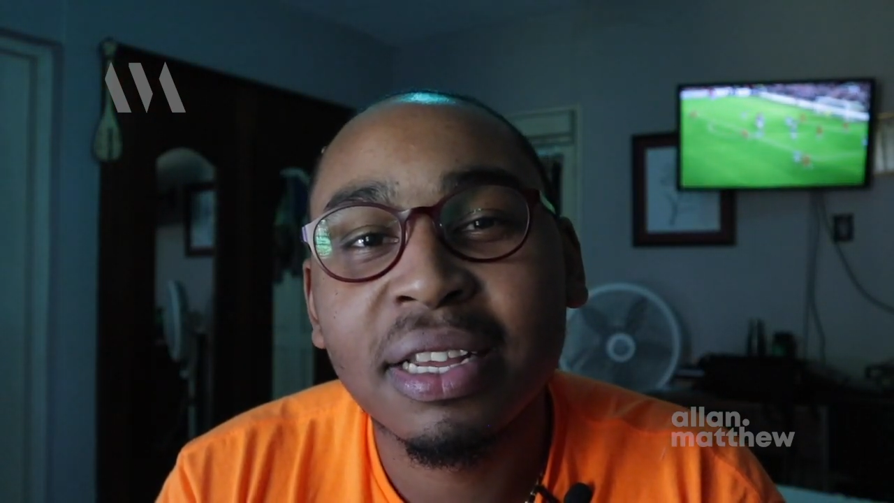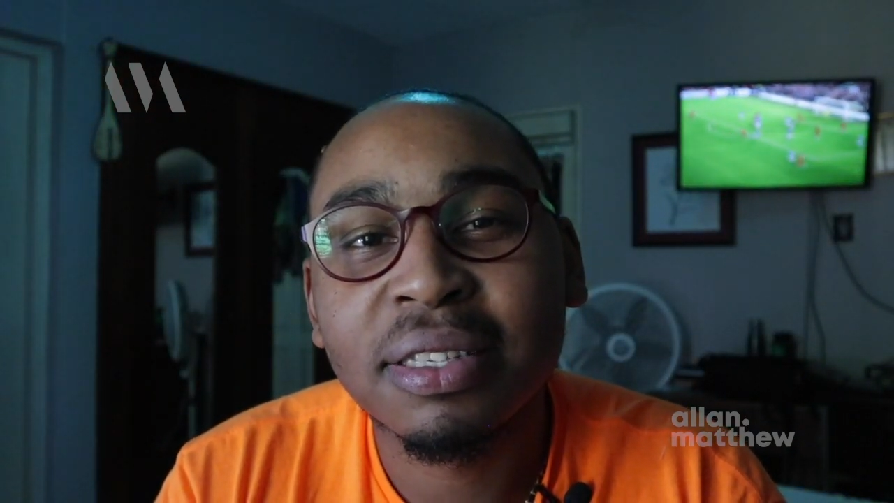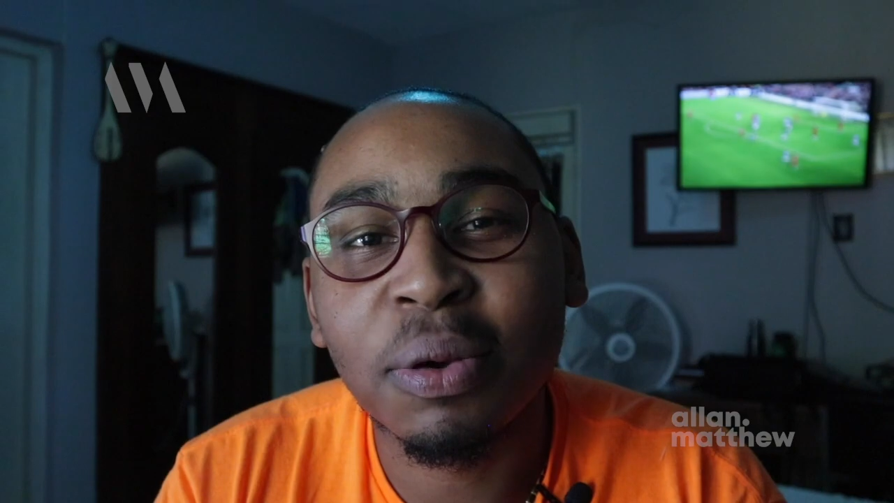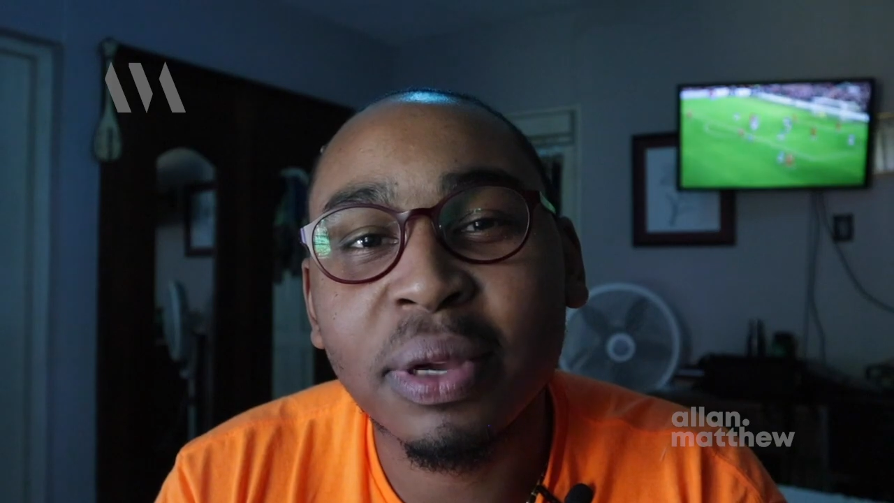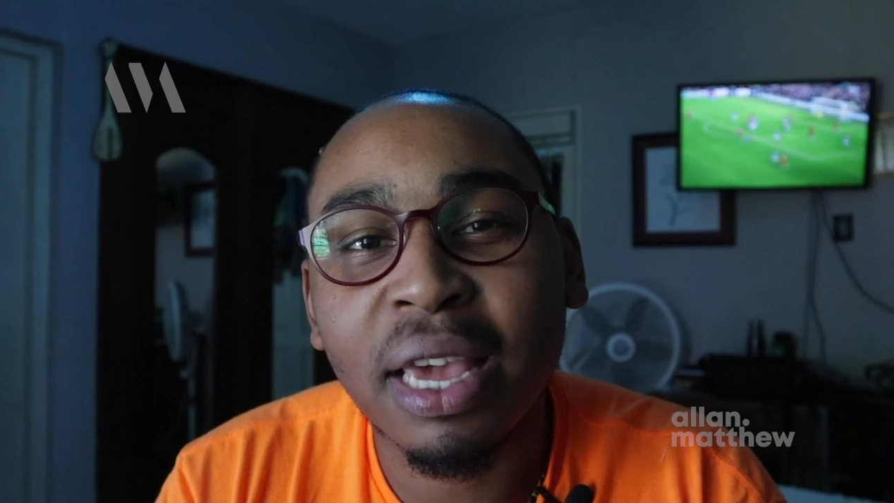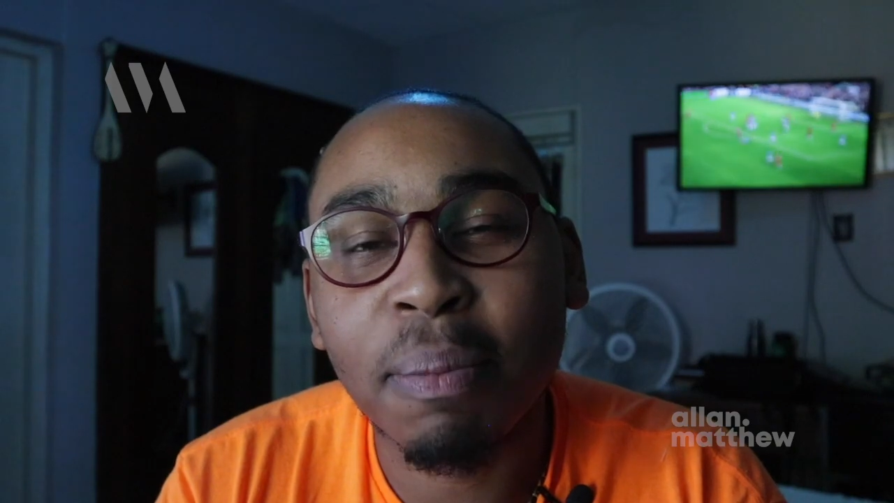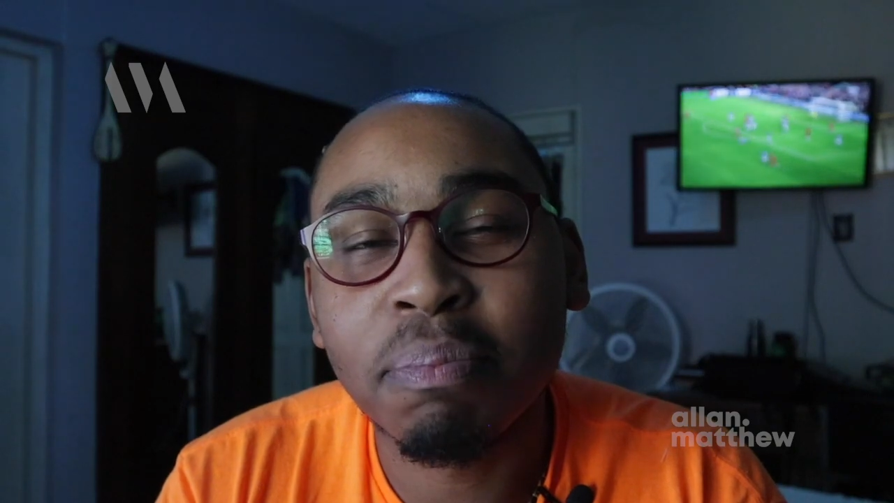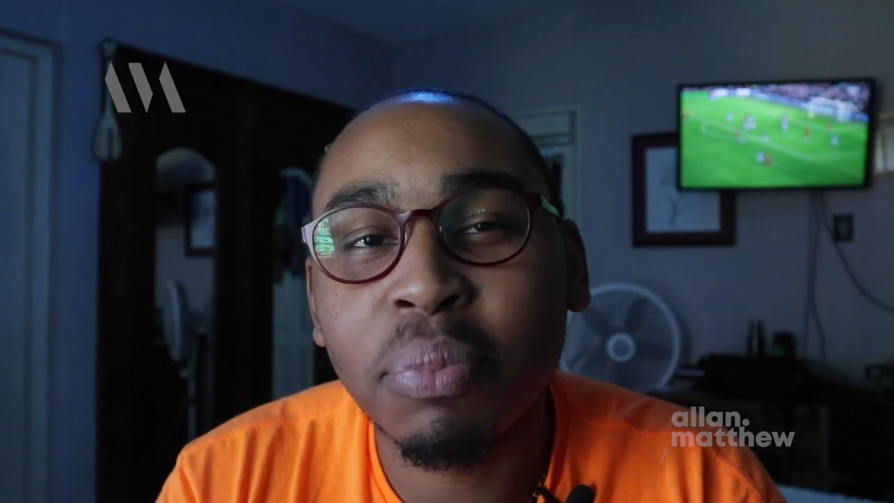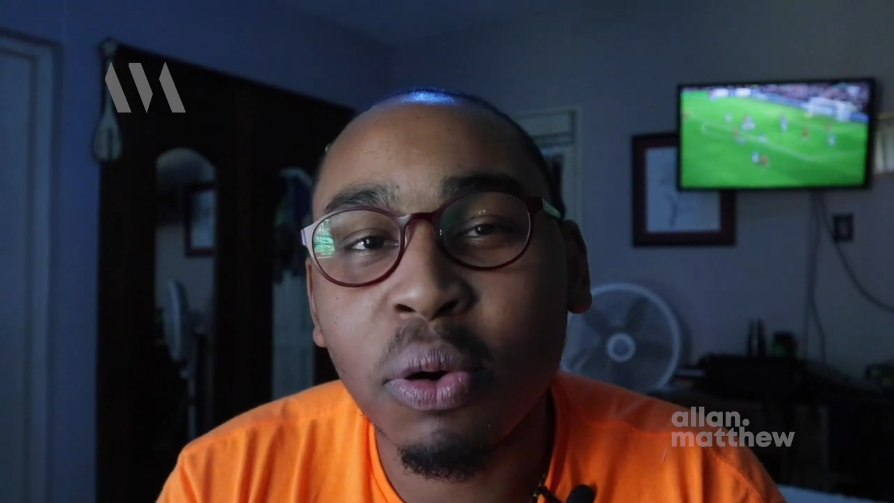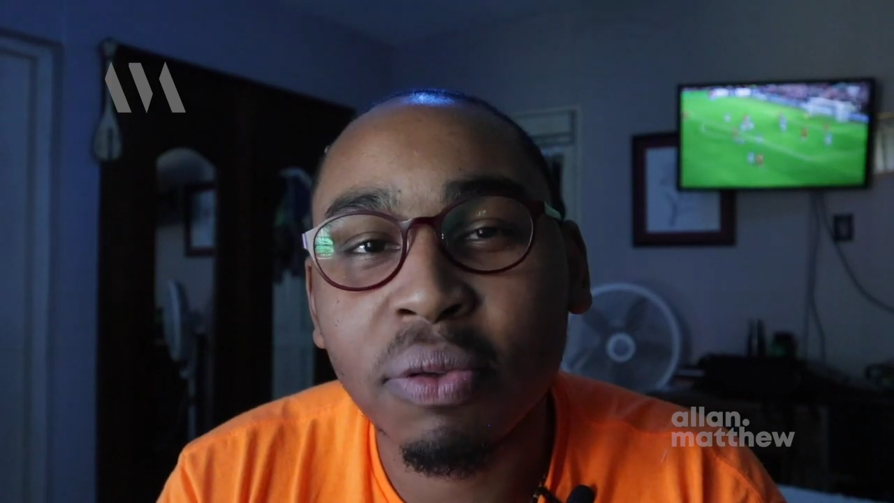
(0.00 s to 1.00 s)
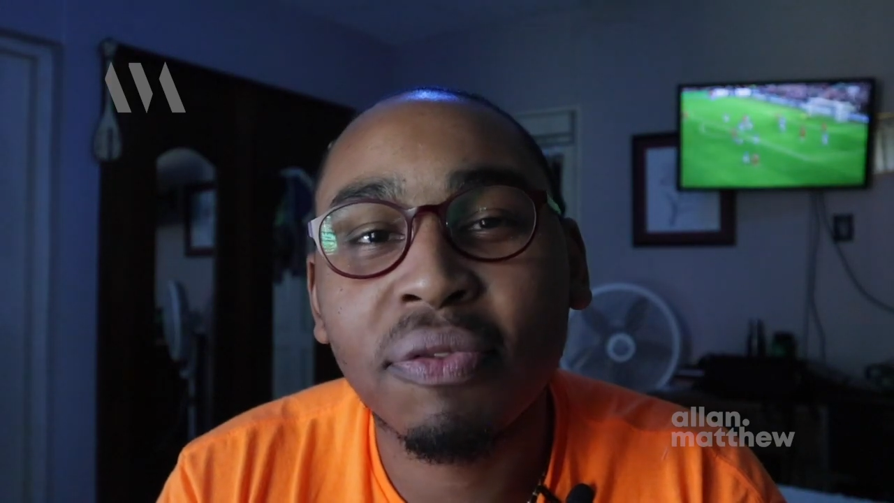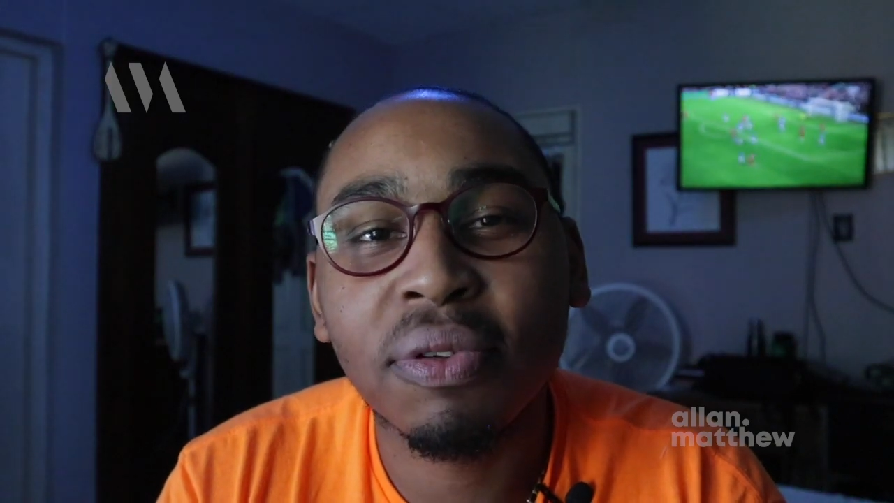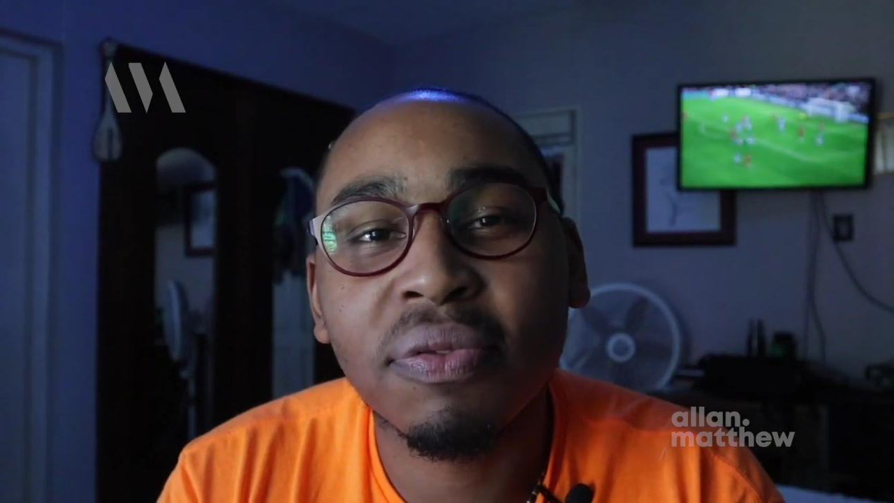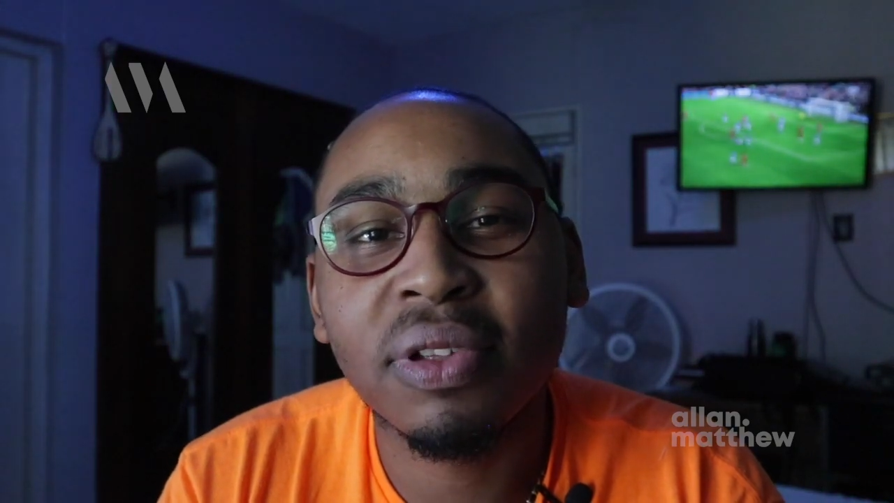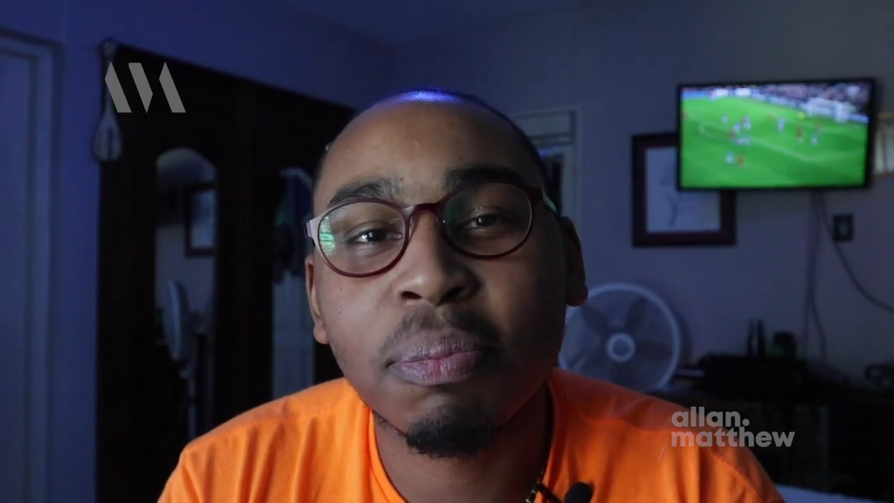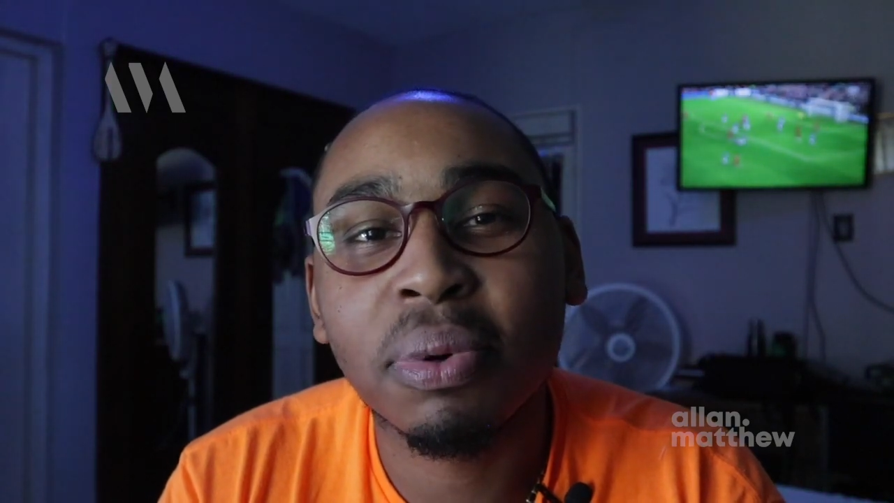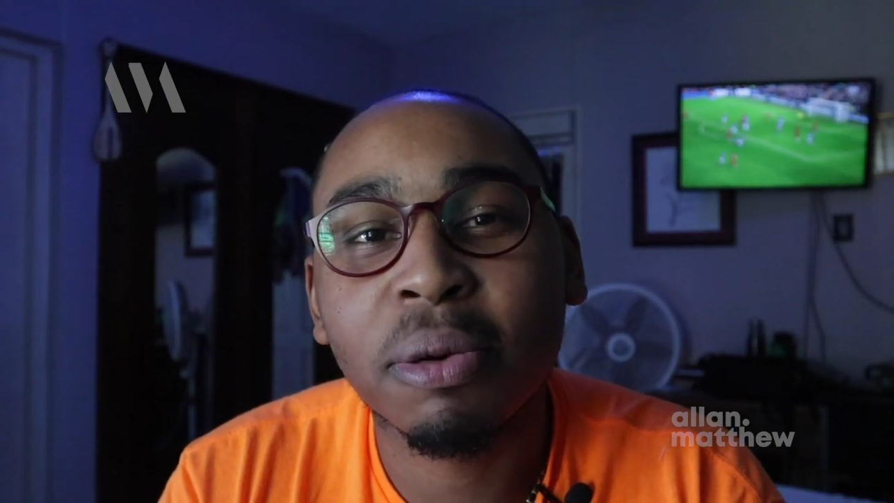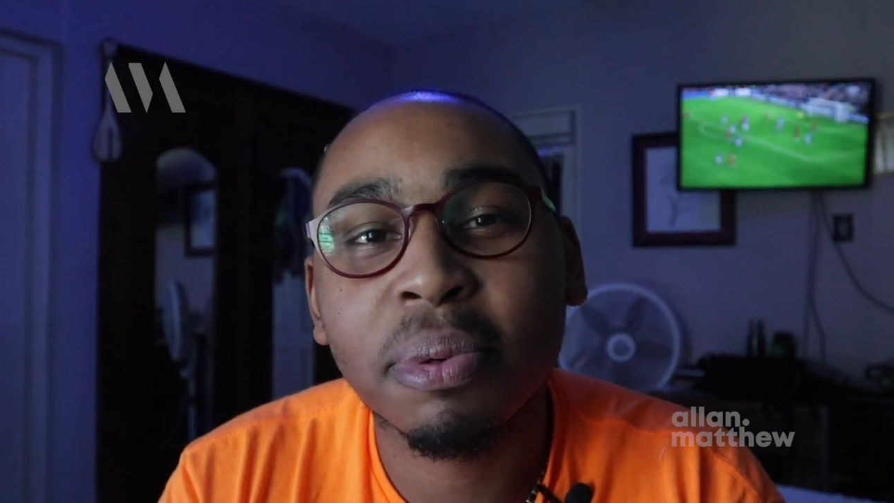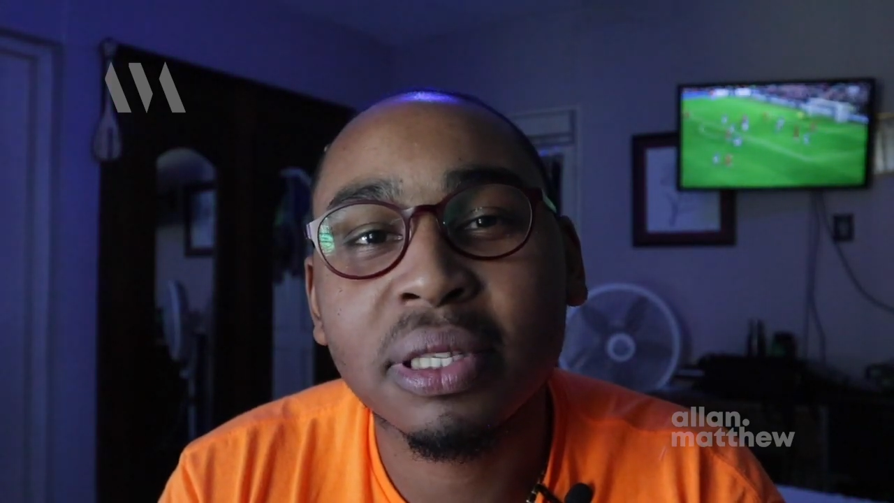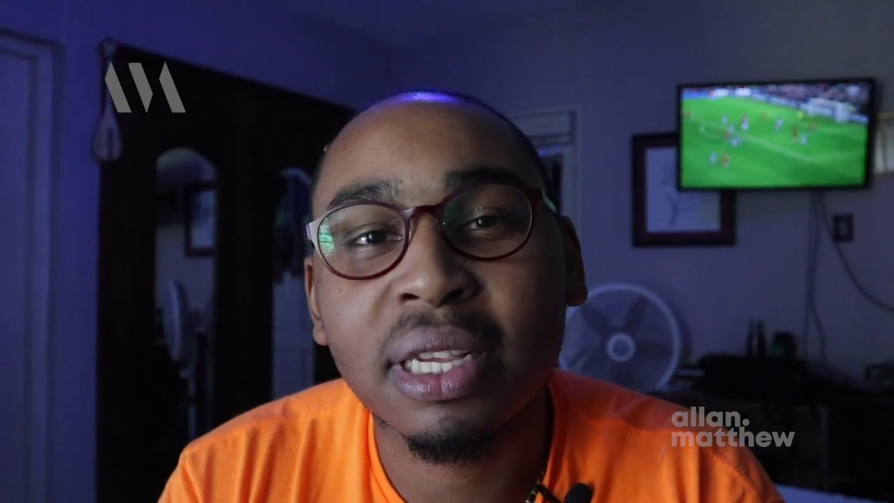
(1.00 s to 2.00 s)
so we can both fulfill
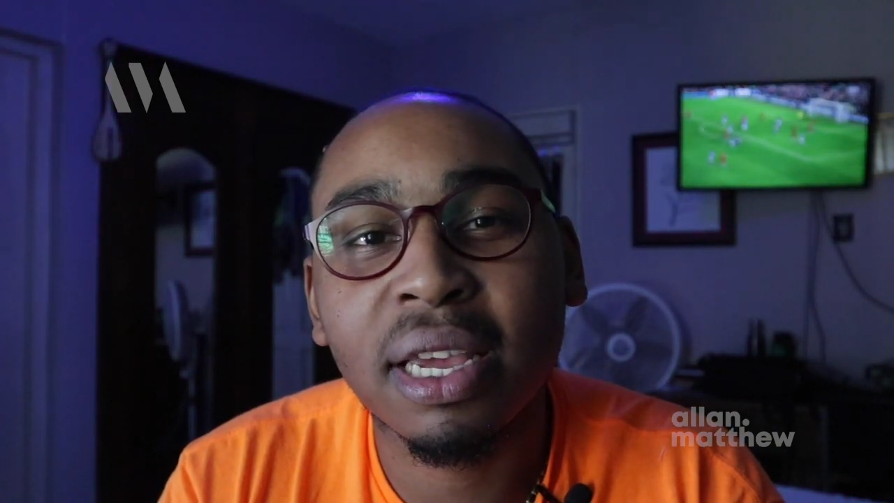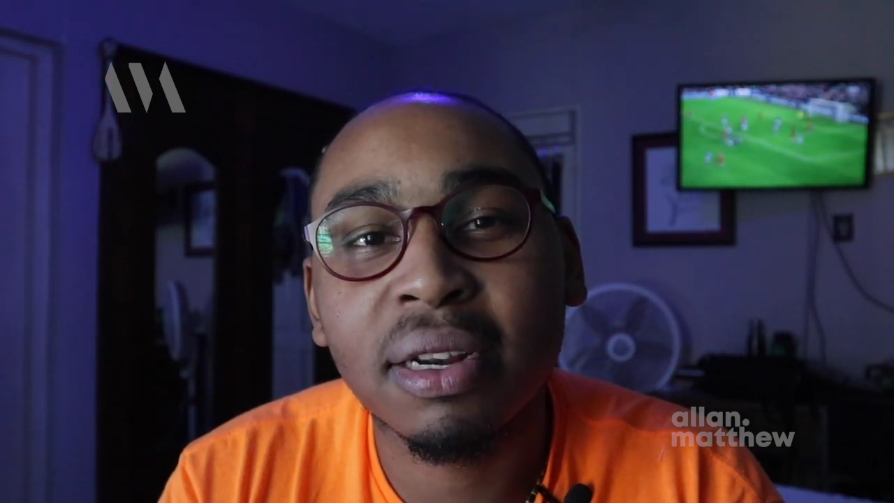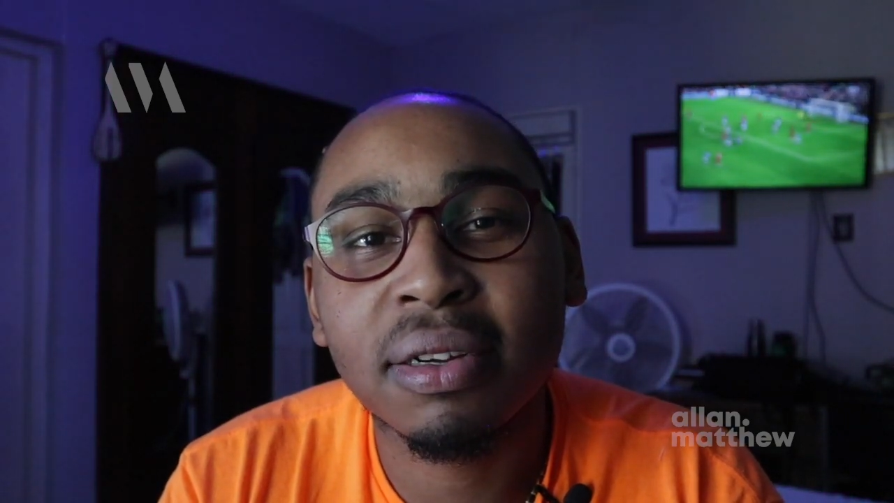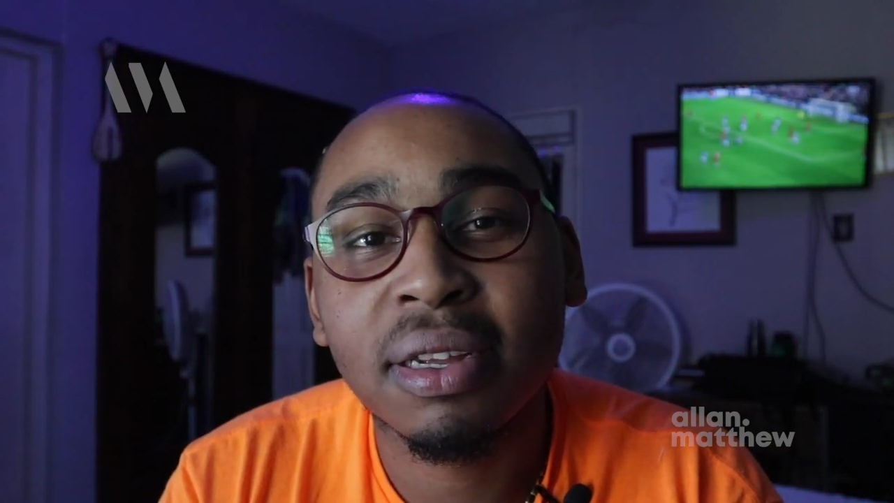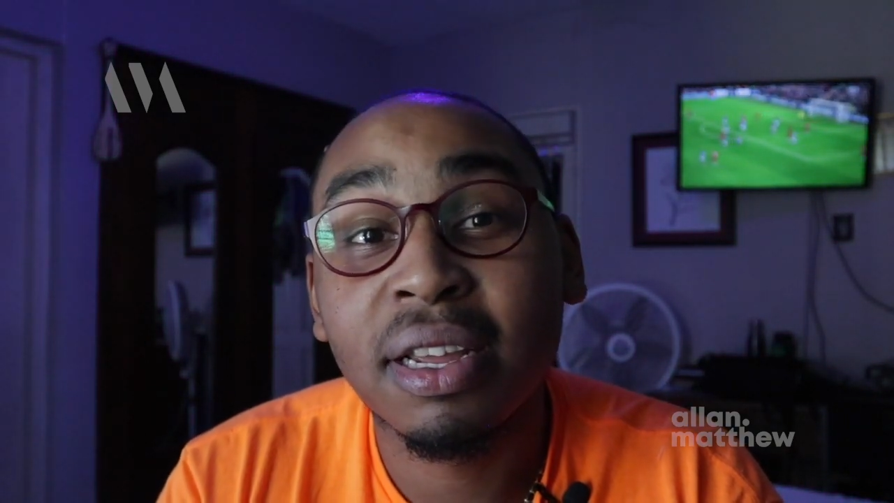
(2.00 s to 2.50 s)
purpose together.